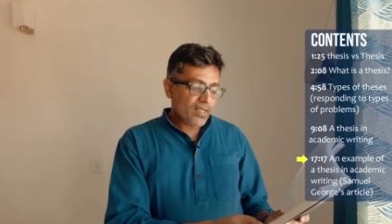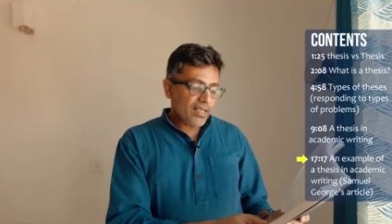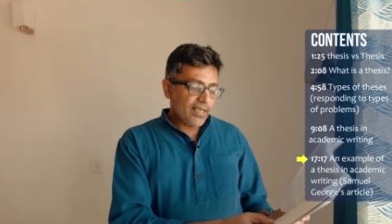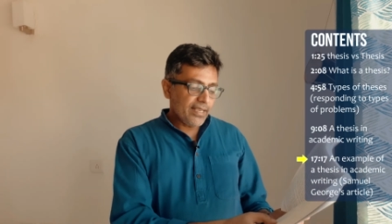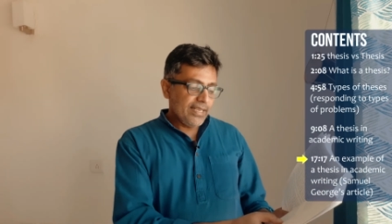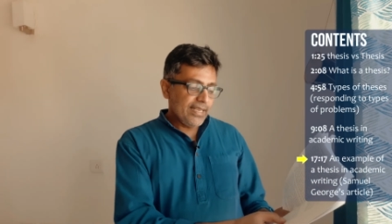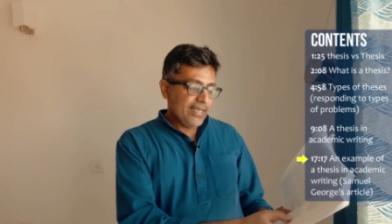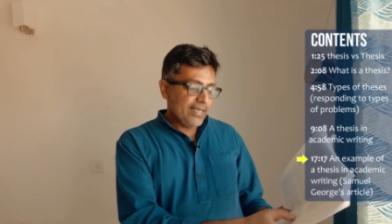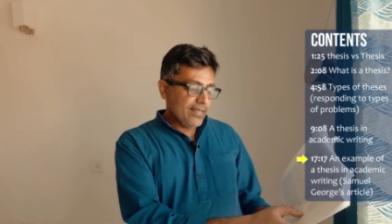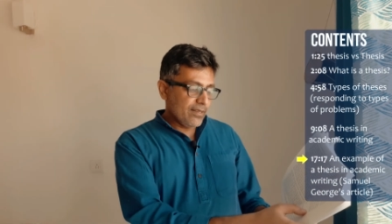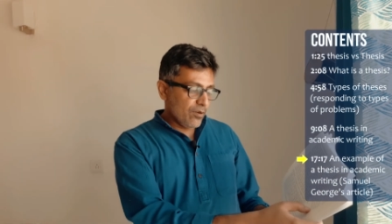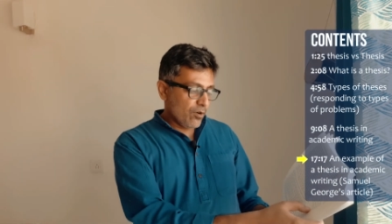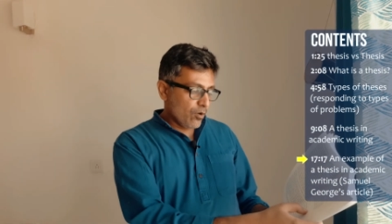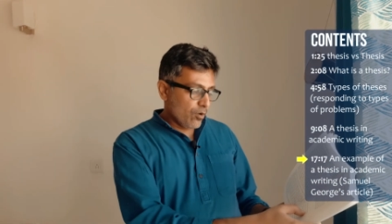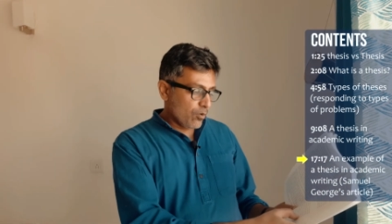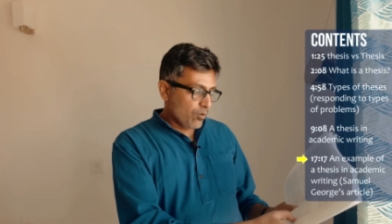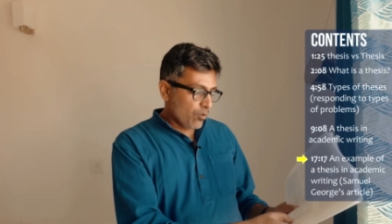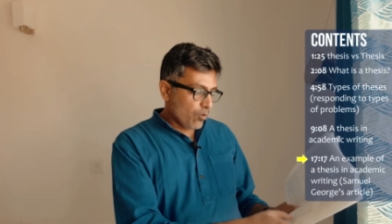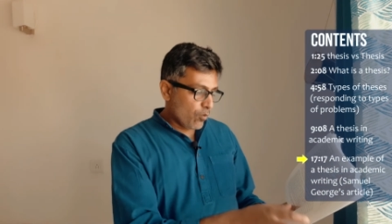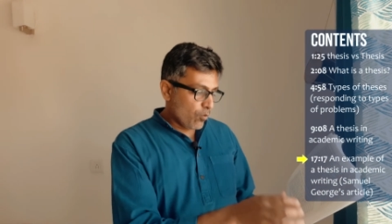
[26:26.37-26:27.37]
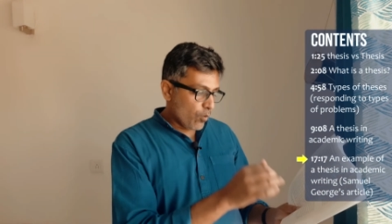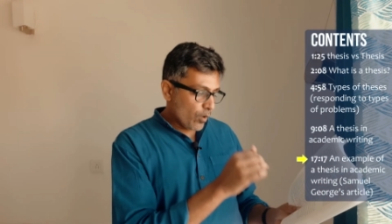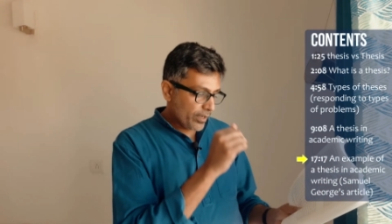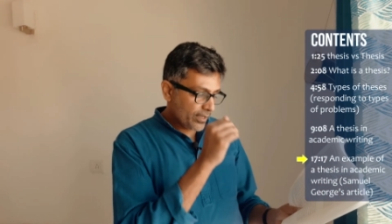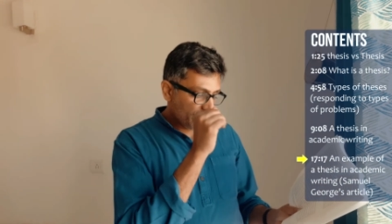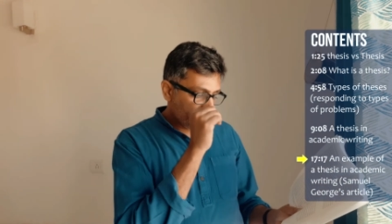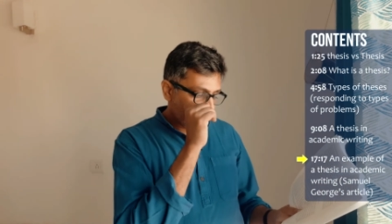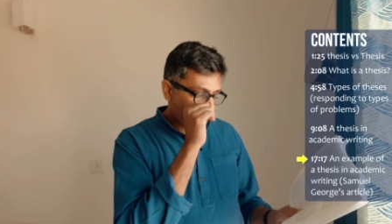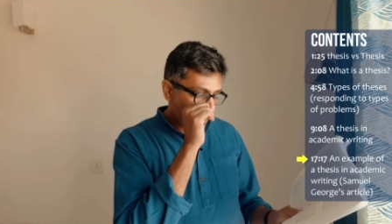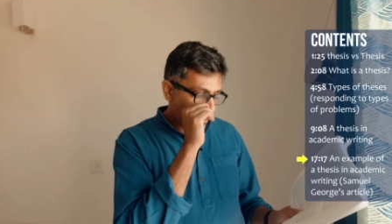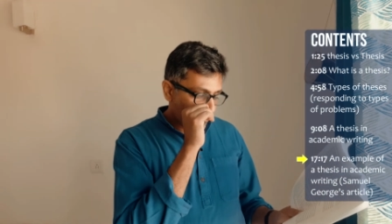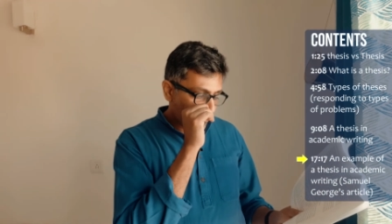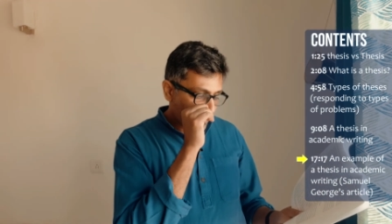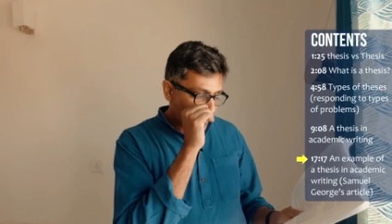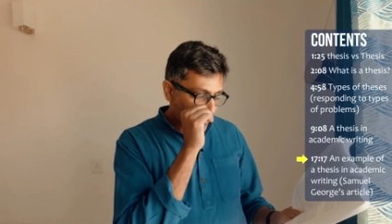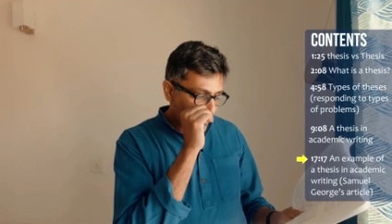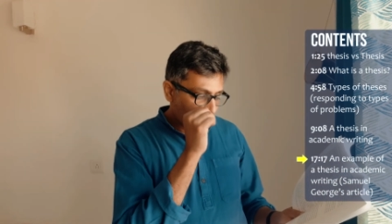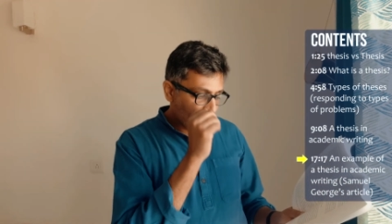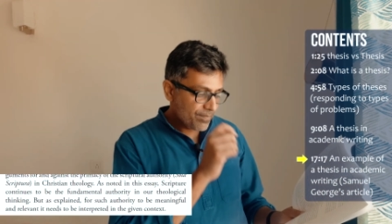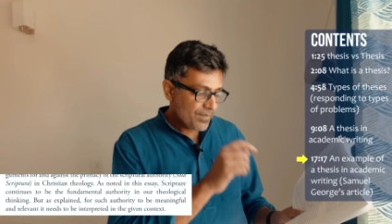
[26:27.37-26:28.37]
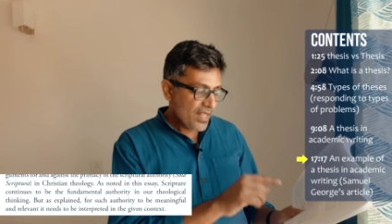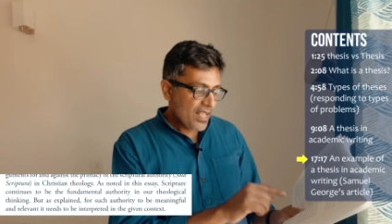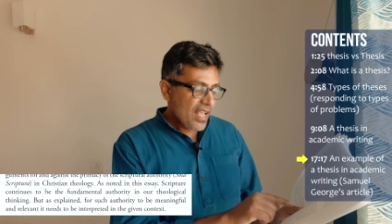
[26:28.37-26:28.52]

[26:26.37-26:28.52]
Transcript: he, uh, what is said over here.